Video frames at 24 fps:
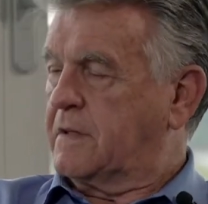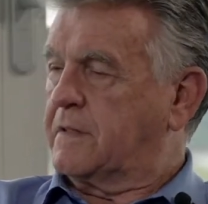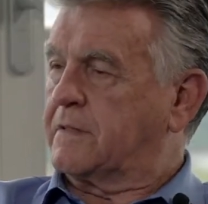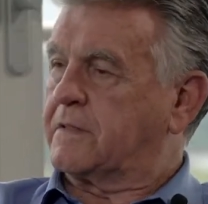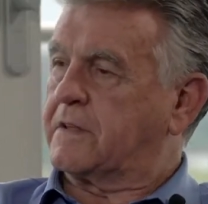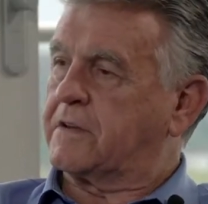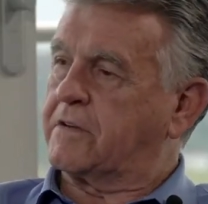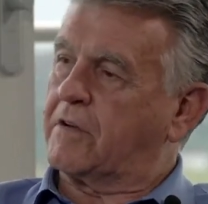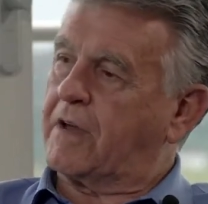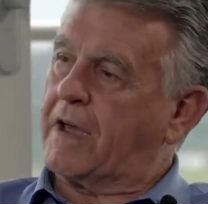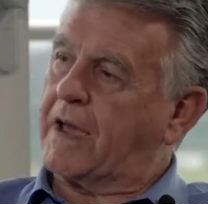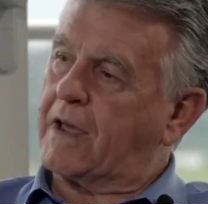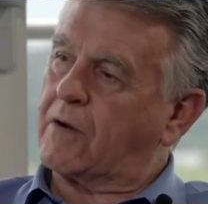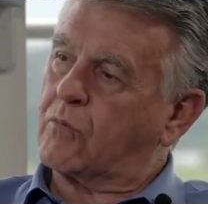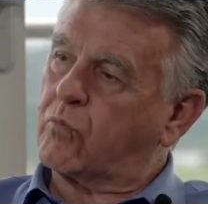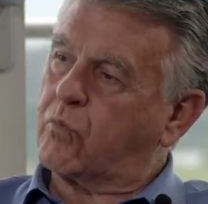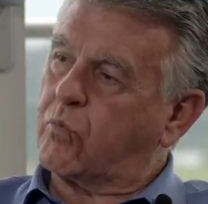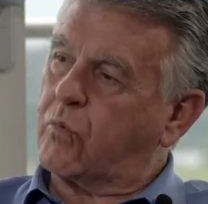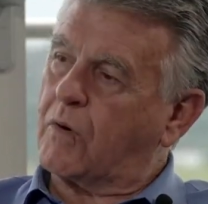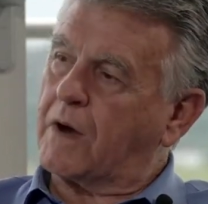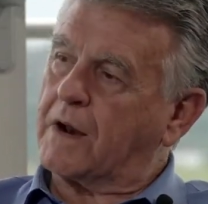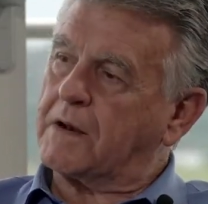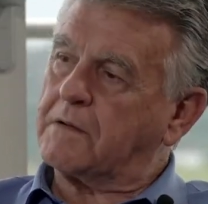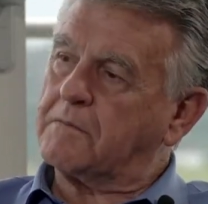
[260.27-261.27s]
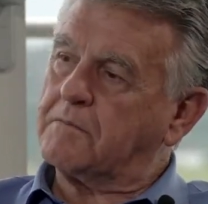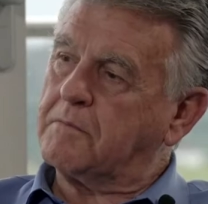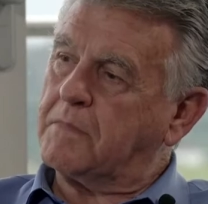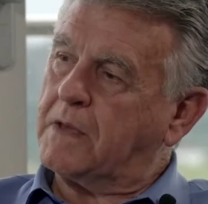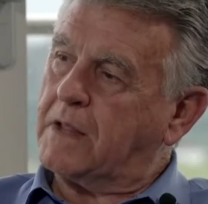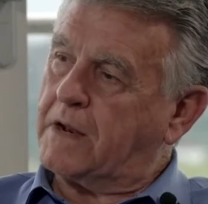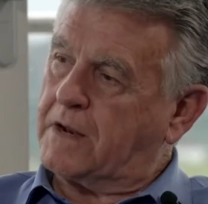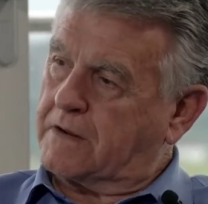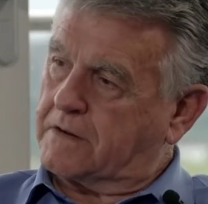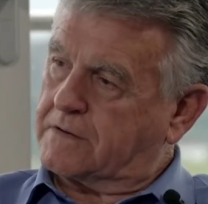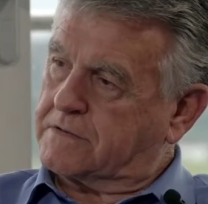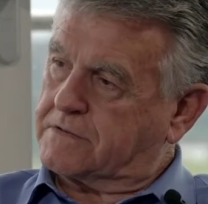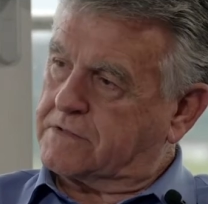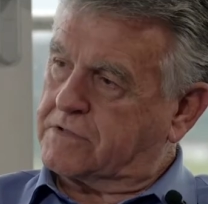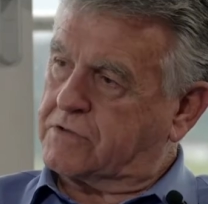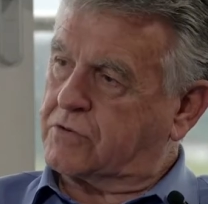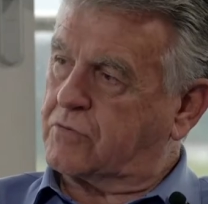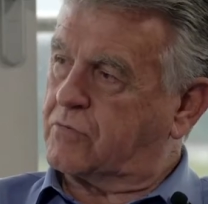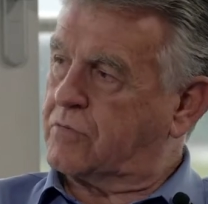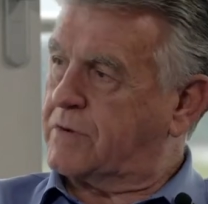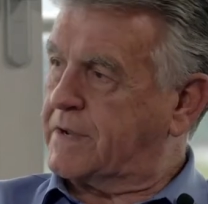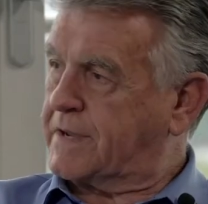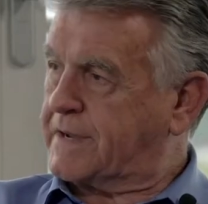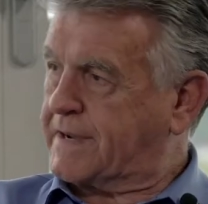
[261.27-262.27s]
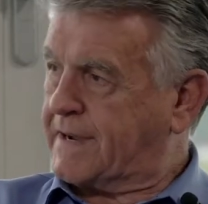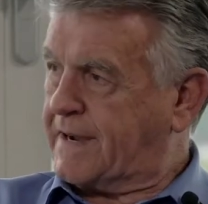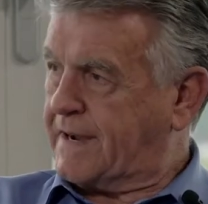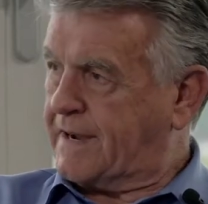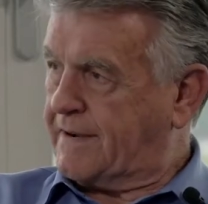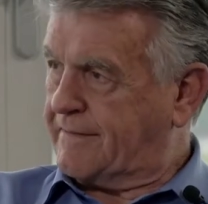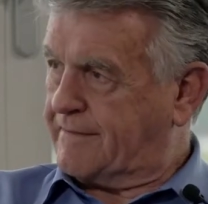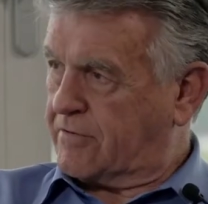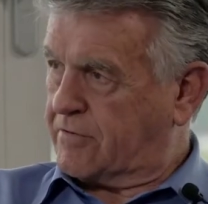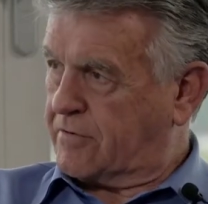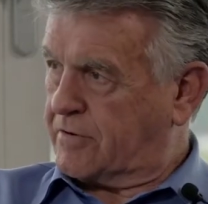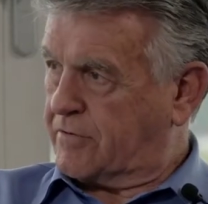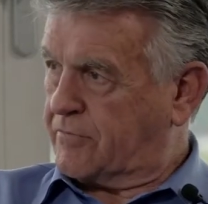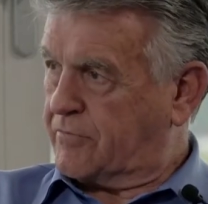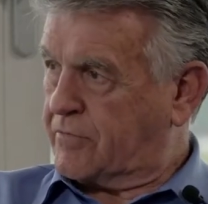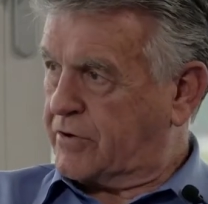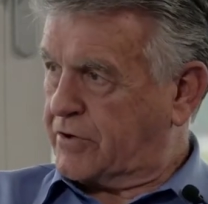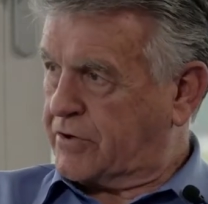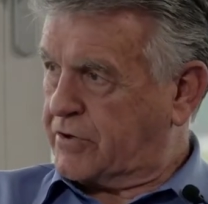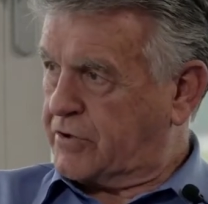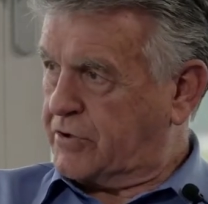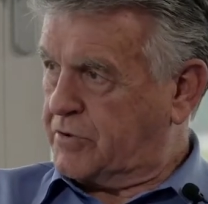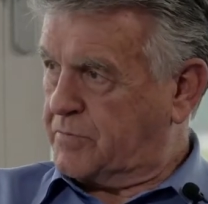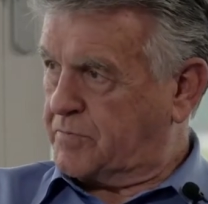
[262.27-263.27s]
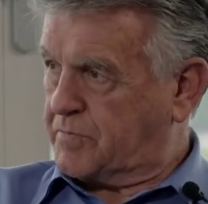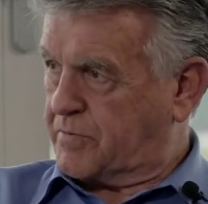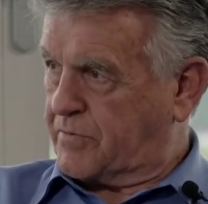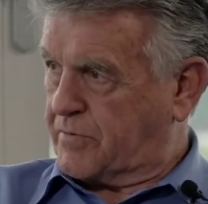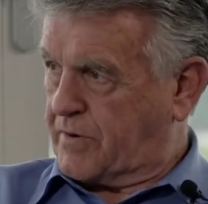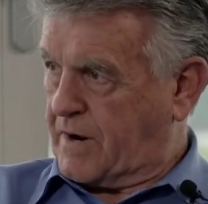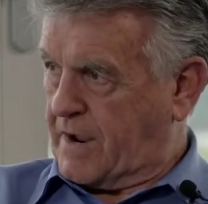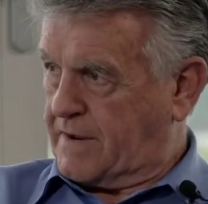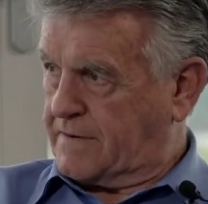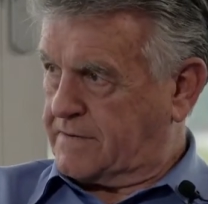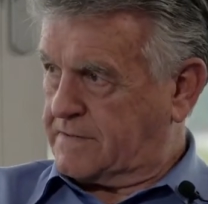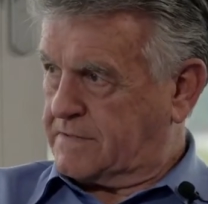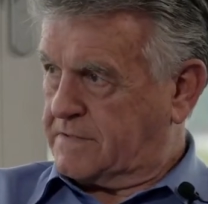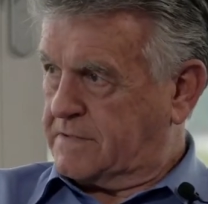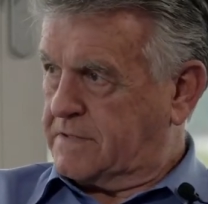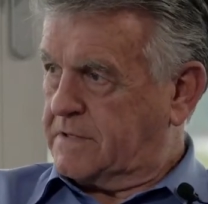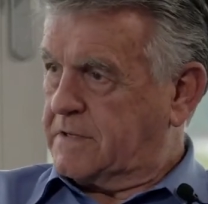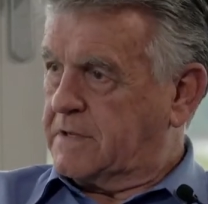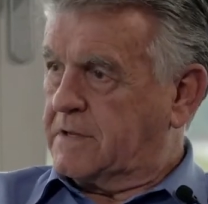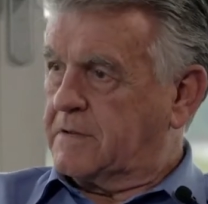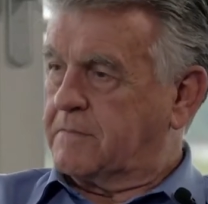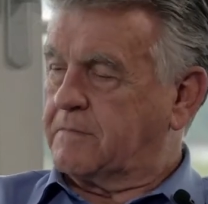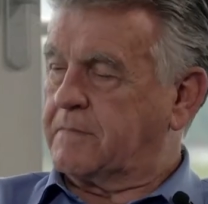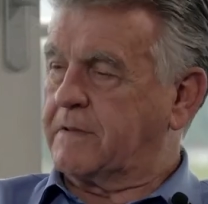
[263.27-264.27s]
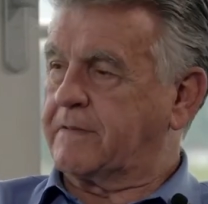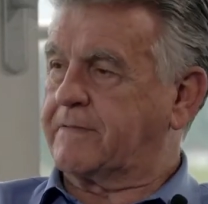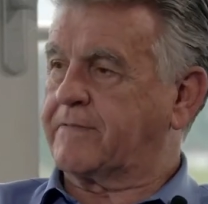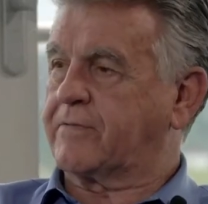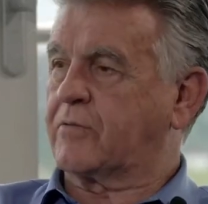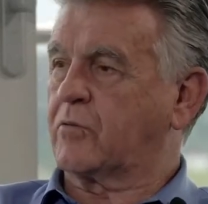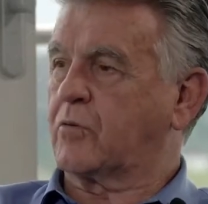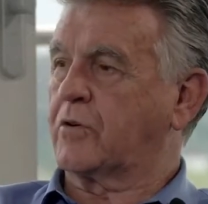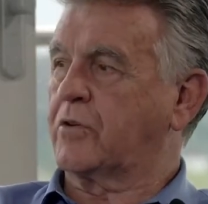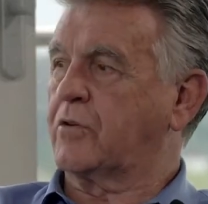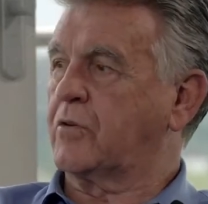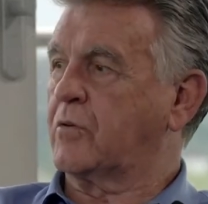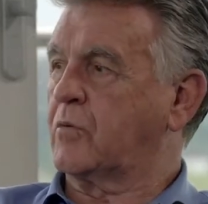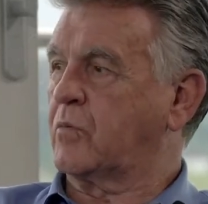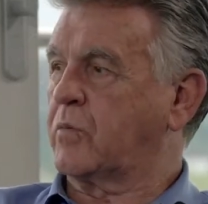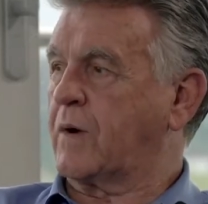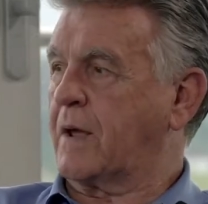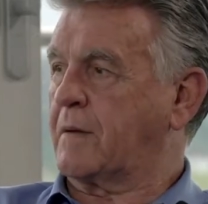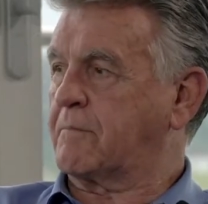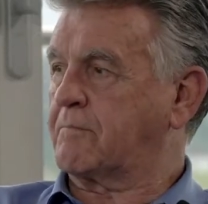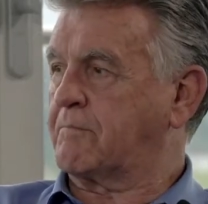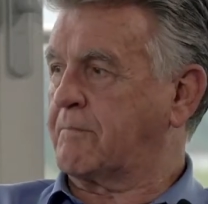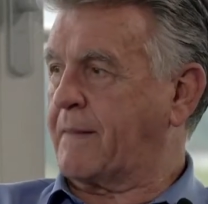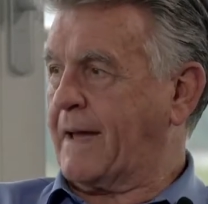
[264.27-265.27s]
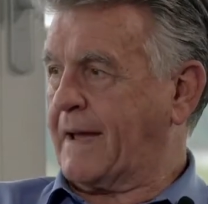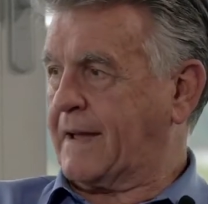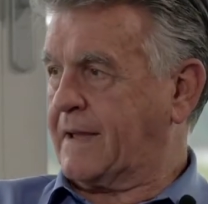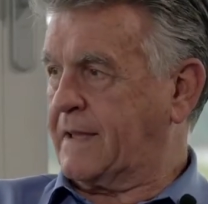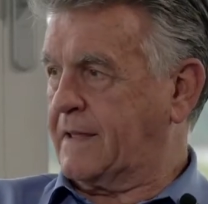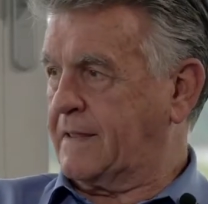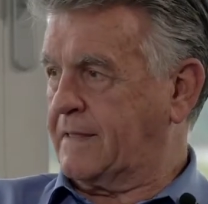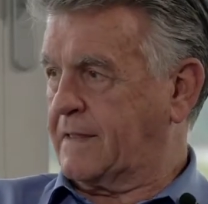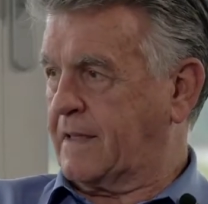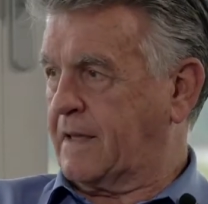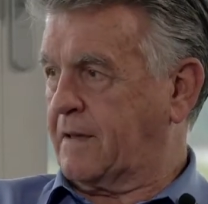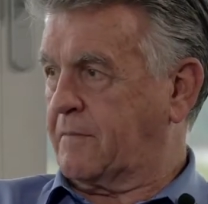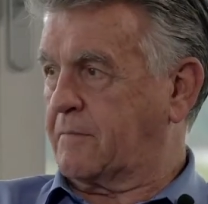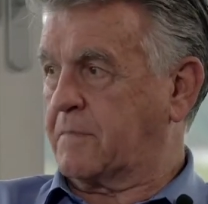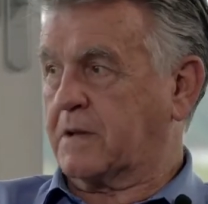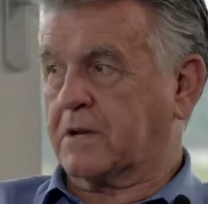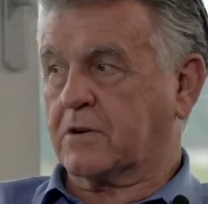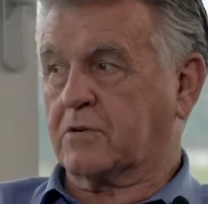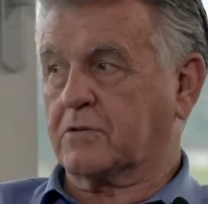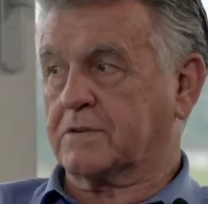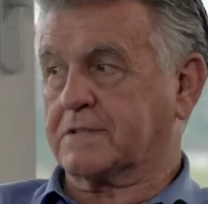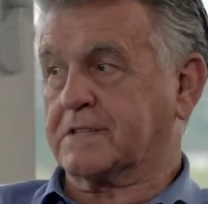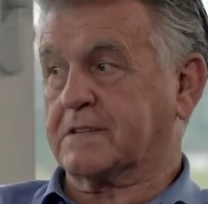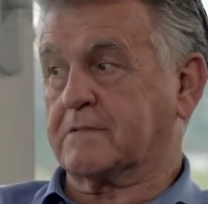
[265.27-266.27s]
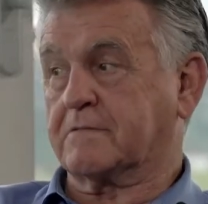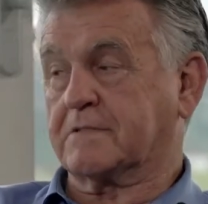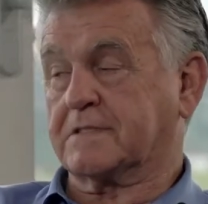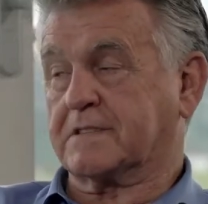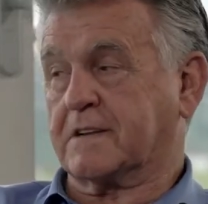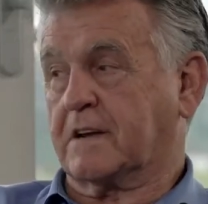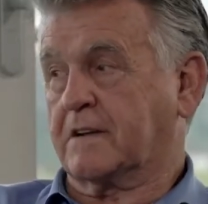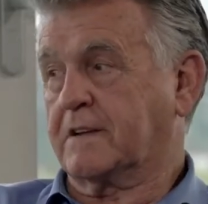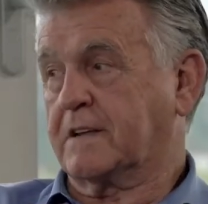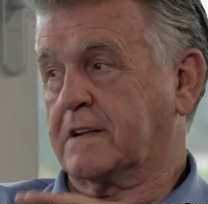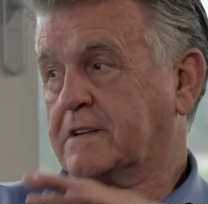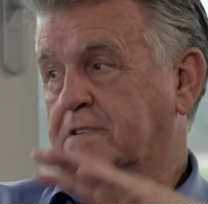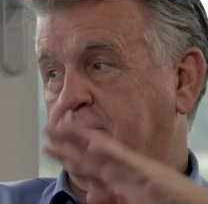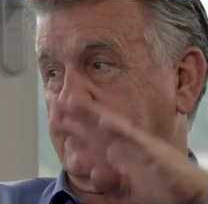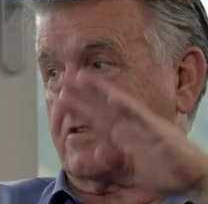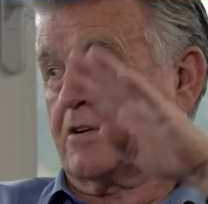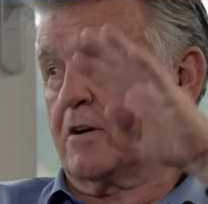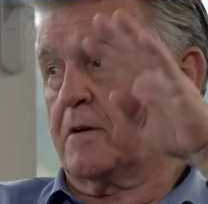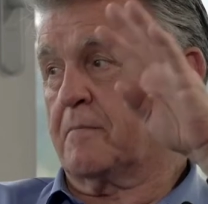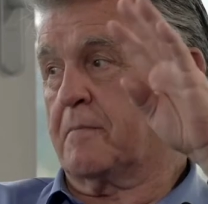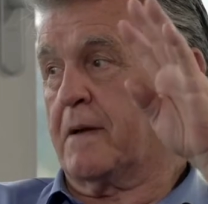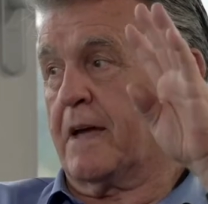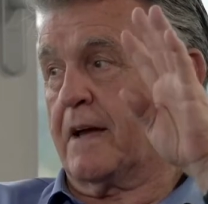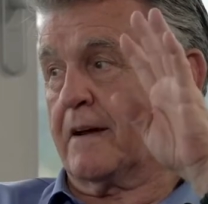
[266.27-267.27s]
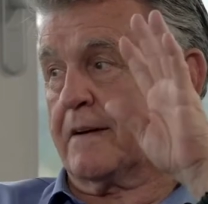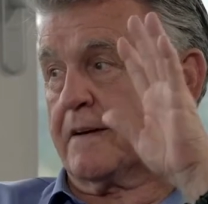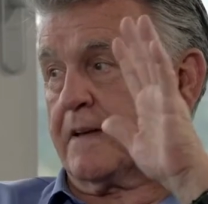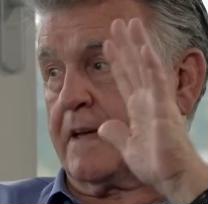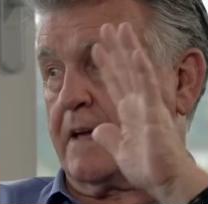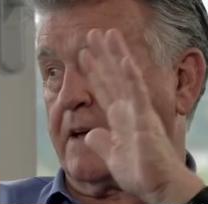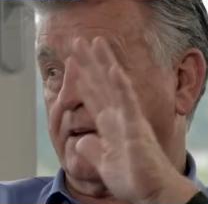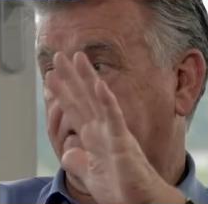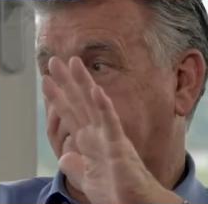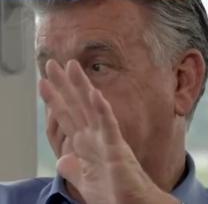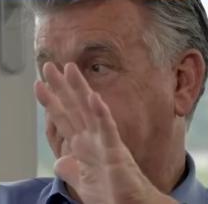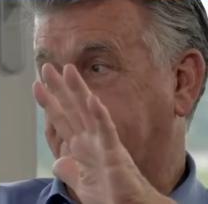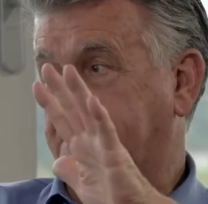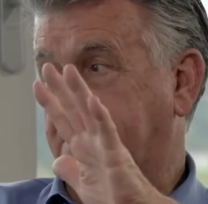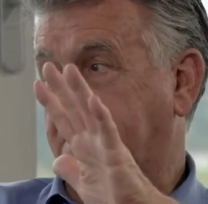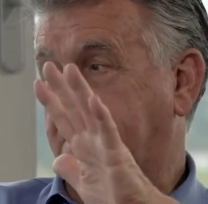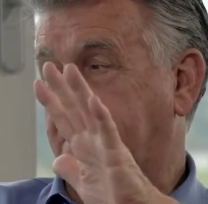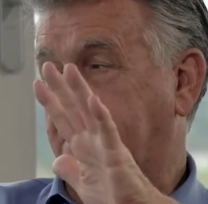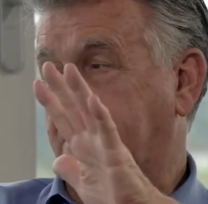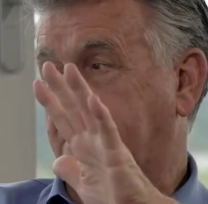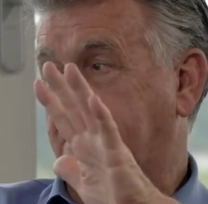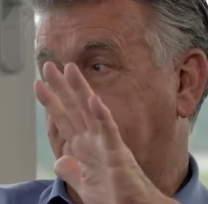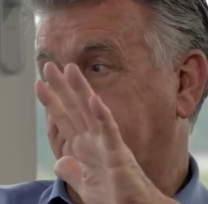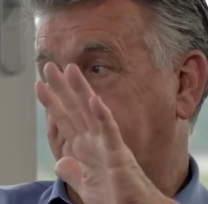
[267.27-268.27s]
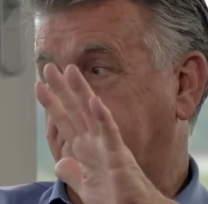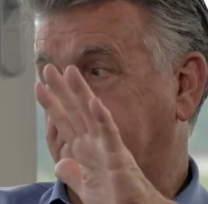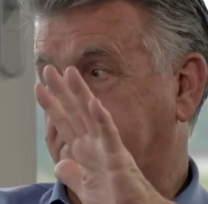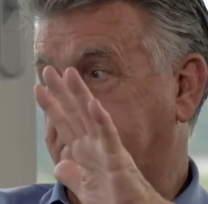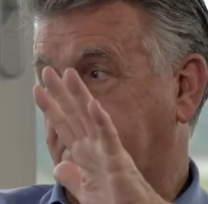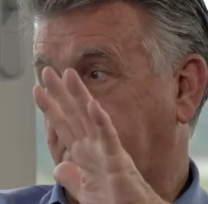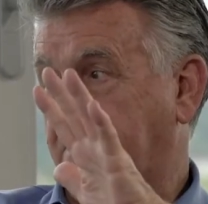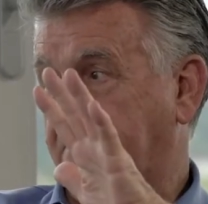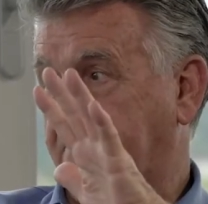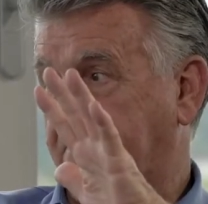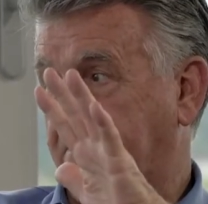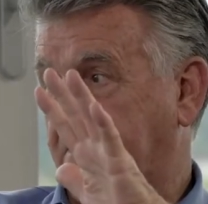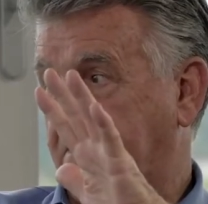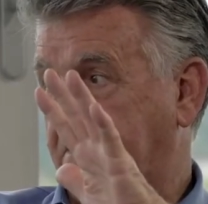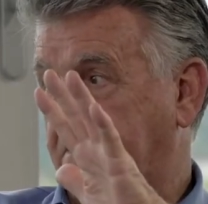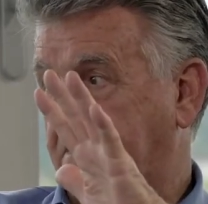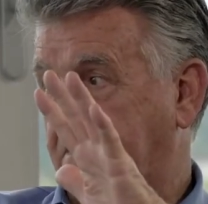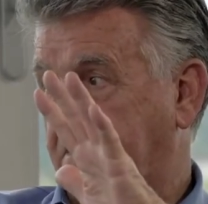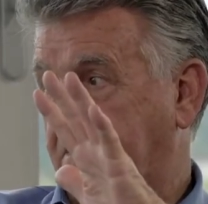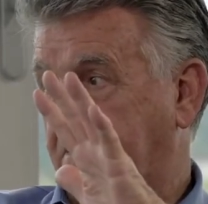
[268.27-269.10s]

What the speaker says: then you had 1 minute to recover and recuperate before you went back in there, because there was only a timeout count of 10 and it was over.